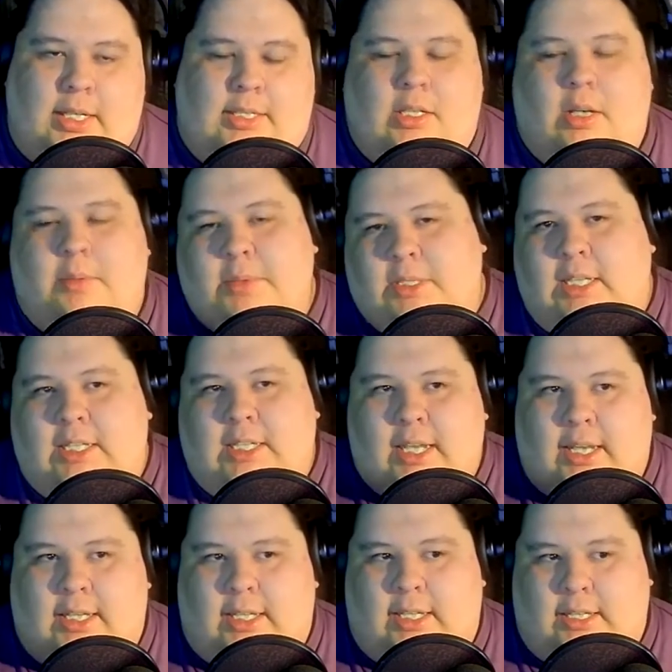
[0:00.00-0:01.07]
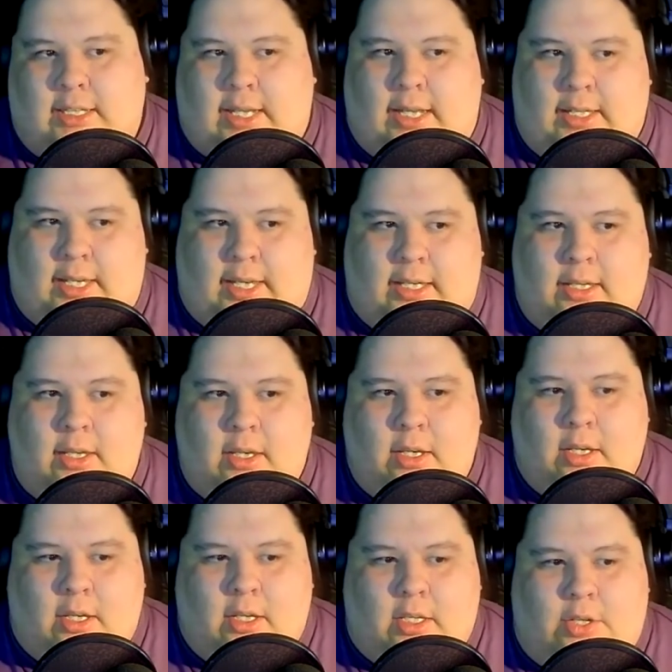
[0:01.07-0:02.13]
It's almost like the idea that like
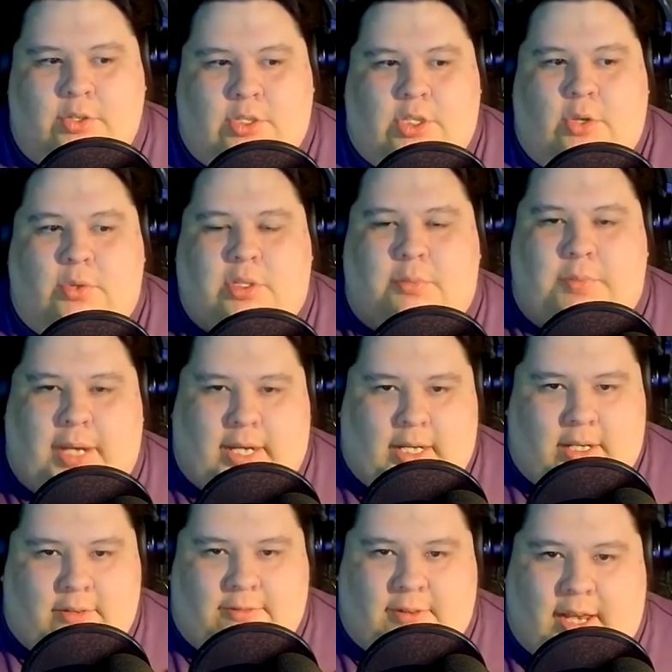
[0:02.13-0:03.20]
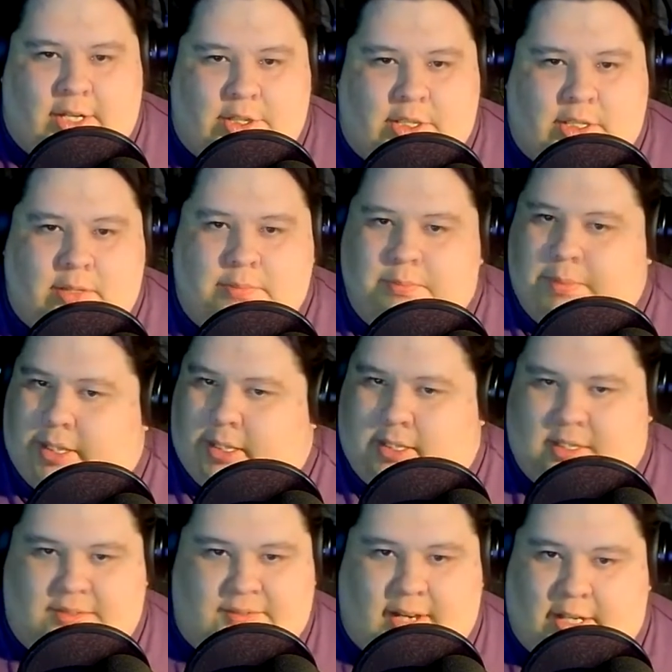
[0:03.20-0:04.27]
there's no debating fascism
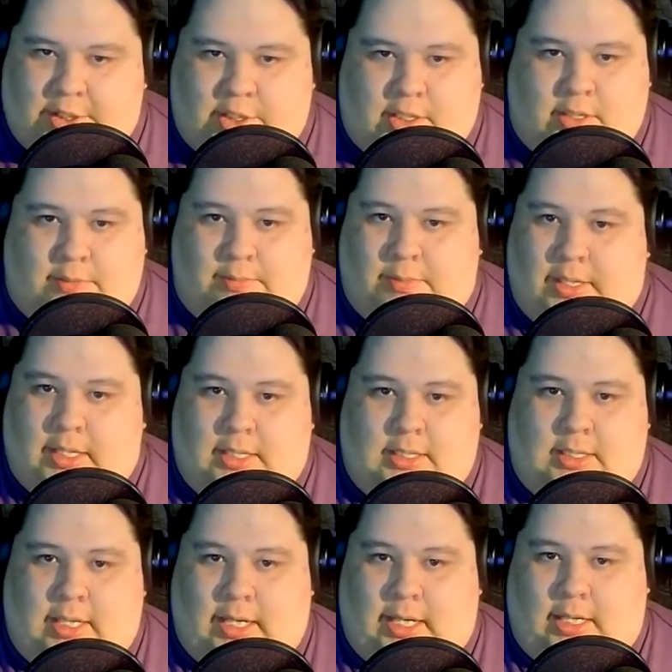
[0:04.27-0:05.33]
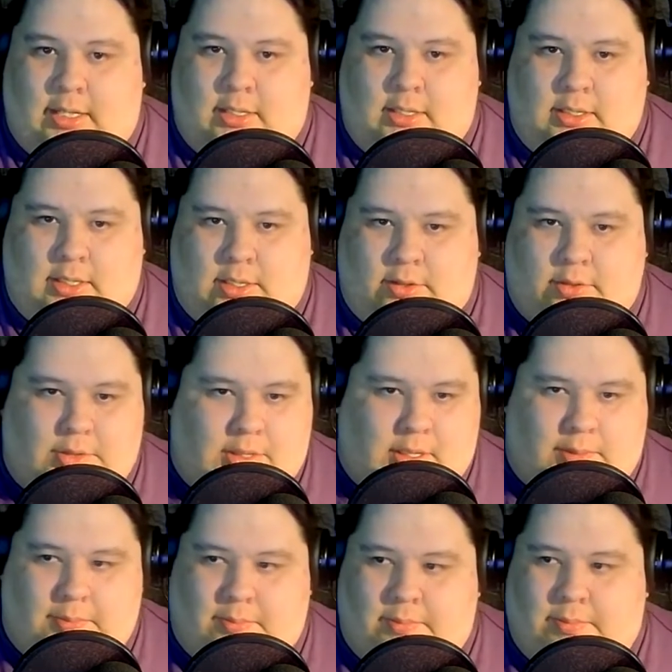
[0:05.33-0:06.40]
because fascism is a
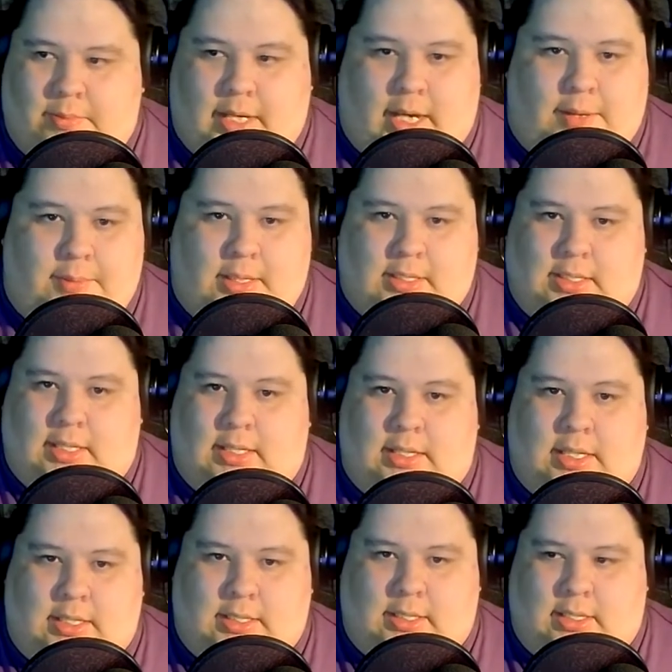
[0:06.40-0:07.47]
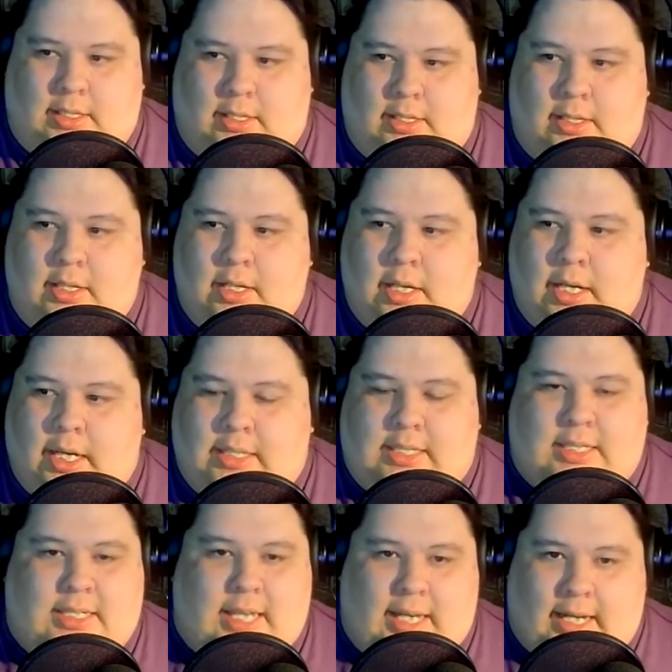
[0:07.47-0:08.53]
zero-sum game. It's a it's a it's
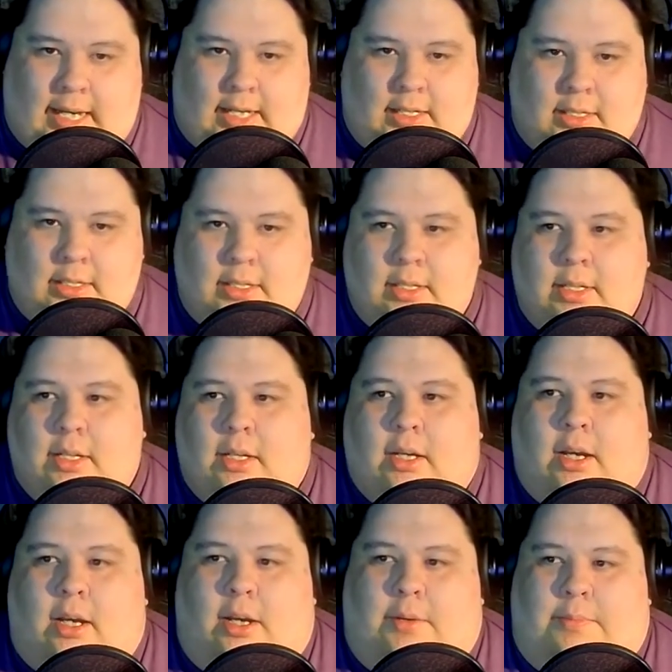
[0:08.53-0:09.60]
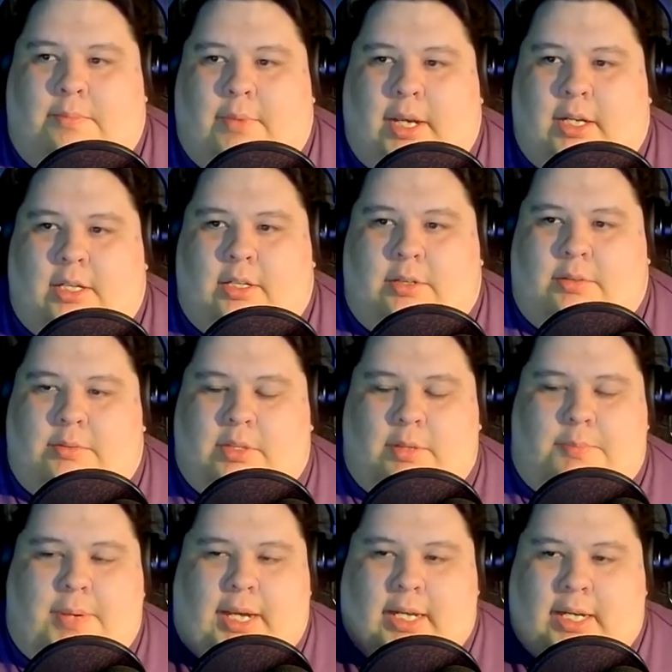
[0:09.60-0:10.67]
a dead end, um, and
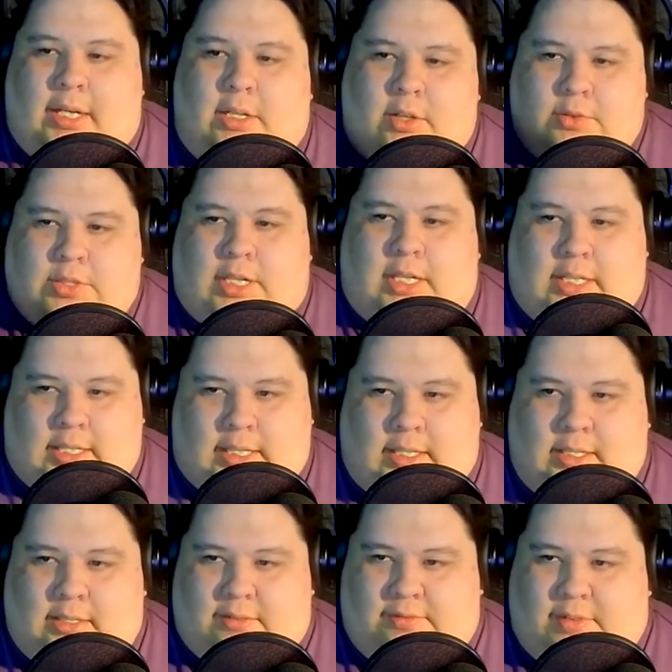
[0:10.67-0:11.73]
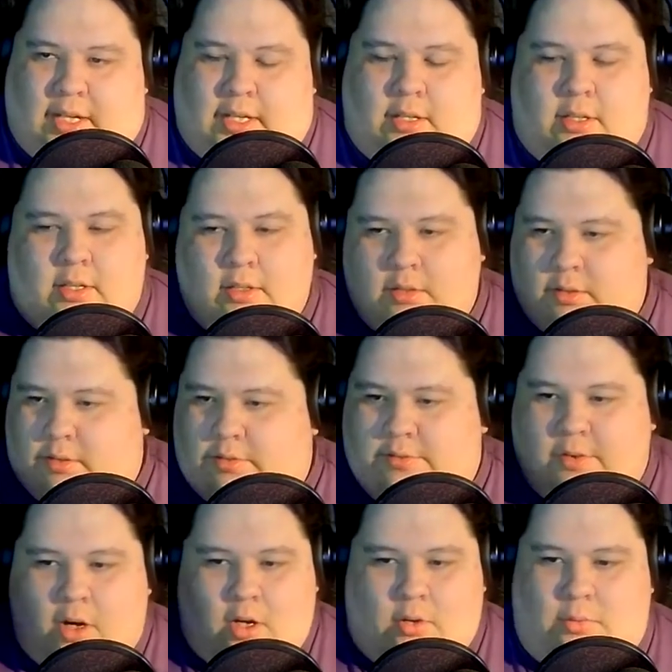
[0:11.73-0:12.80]
debating those ideas of like
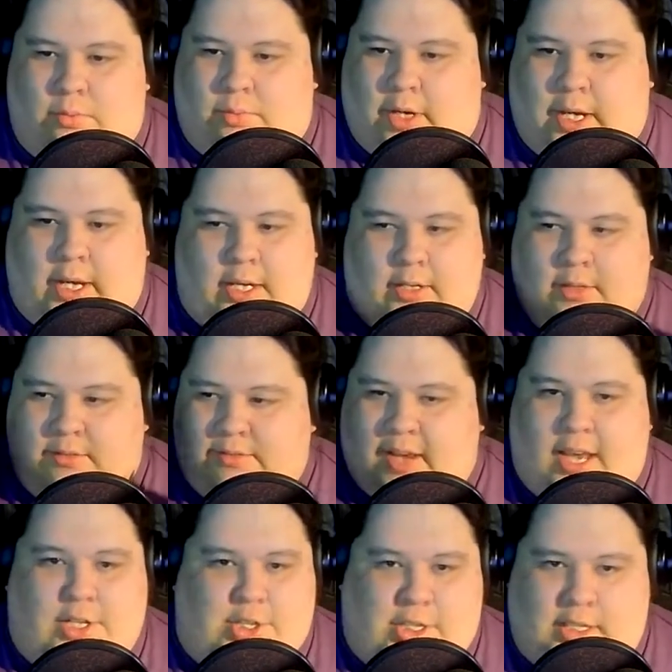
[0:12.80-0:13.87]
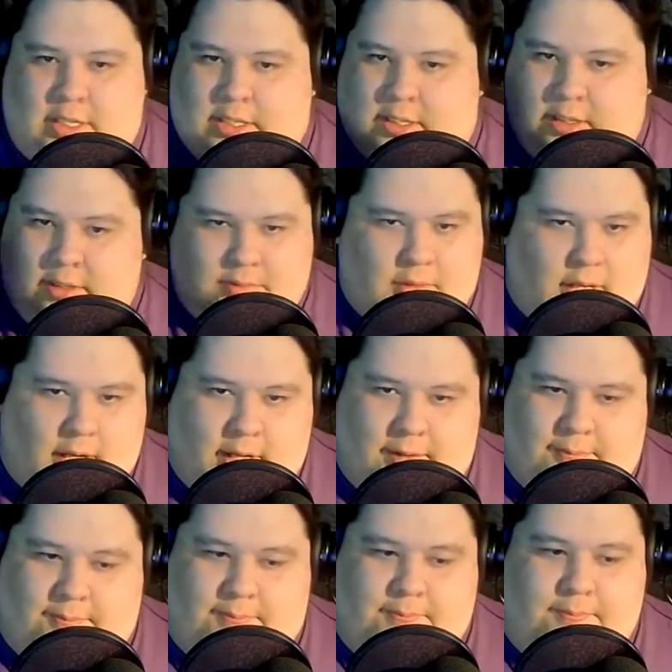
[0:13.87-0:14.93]
far-right fascist
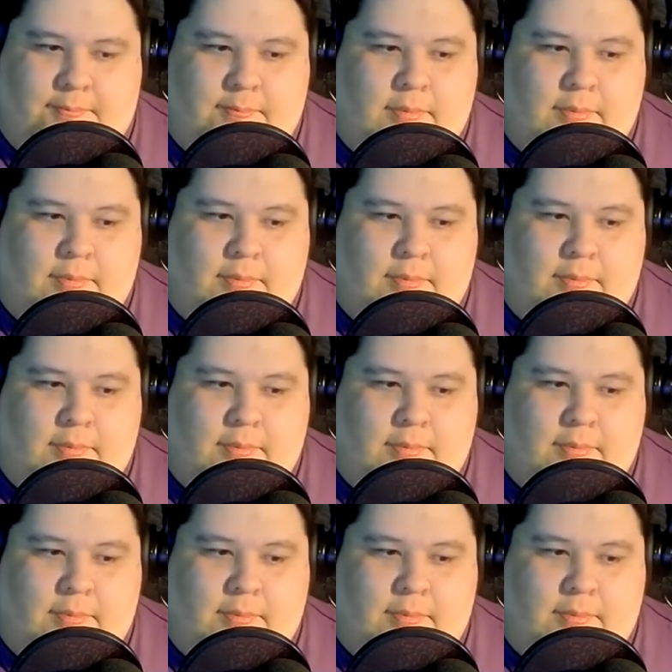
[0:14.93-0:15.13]
um,